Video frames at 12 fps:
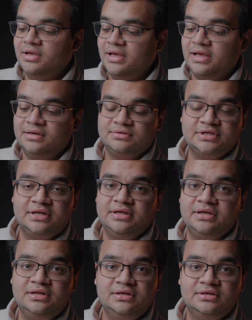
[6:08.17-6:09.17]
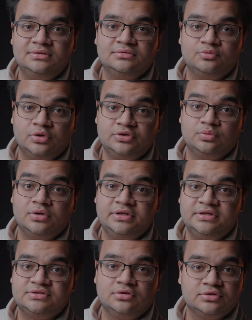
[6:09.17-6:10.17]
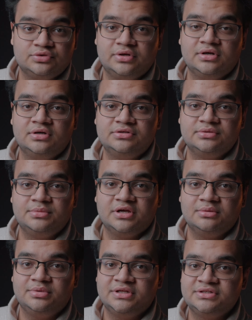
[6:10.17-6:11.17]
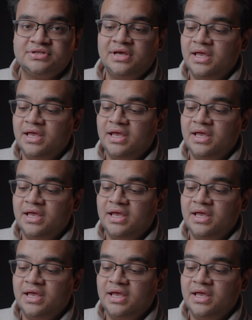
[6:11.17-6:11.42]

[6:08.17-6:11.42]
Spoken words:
And 1080 120 is also at 100 megabits.